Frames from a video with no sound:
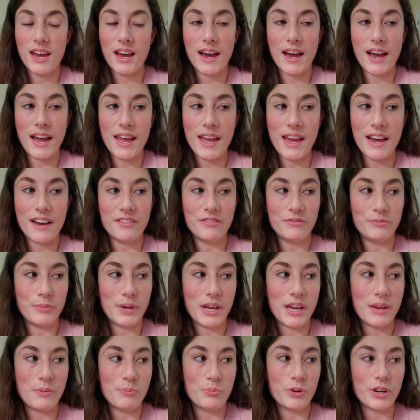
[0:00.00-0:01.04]
I have
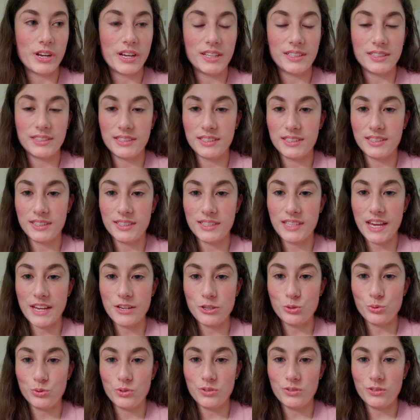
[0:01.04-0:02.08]
my breaks
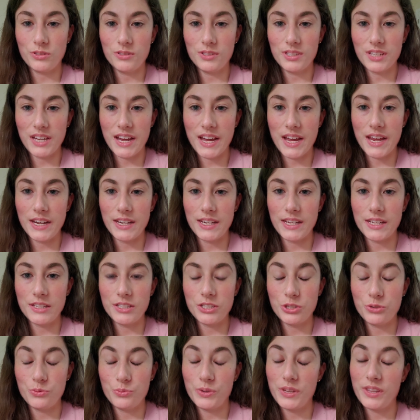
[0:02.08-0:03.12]
scheduled. I need
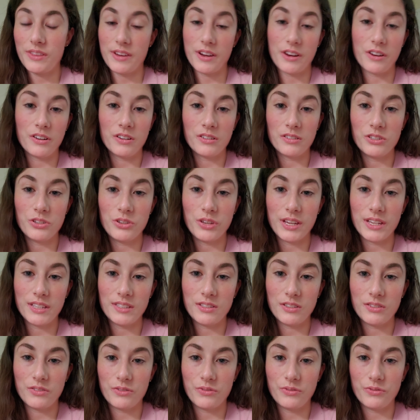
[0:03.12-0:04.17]
to be there to
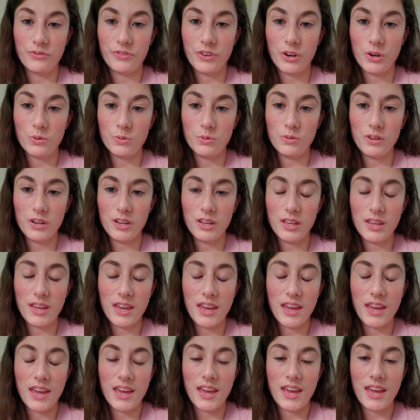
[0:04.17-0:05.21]
answer the phone,
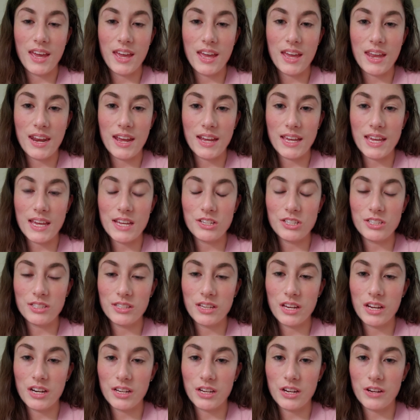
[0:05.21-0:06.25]
and I can't just
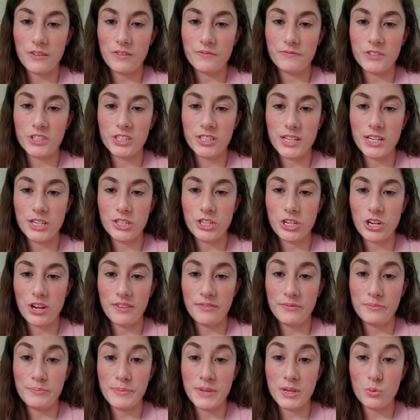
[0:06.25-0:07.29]
cut a conversation
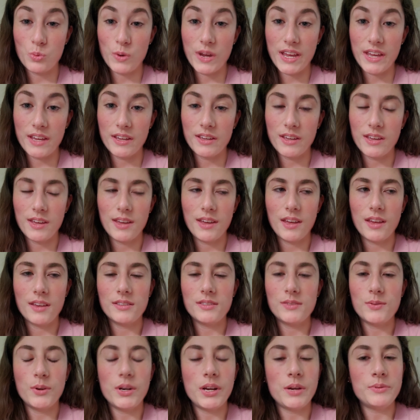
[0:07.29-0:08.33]
off midway.
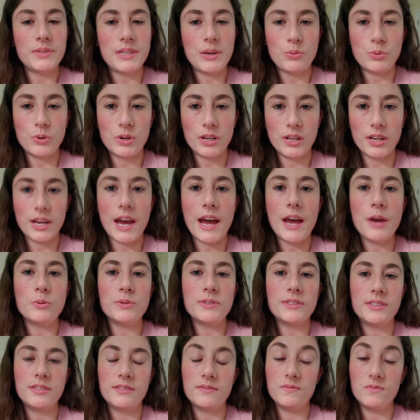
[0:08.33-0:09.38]
So when I was at work, I
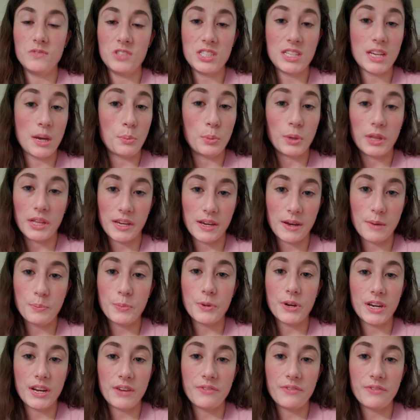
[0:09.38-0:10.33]
was doubling up on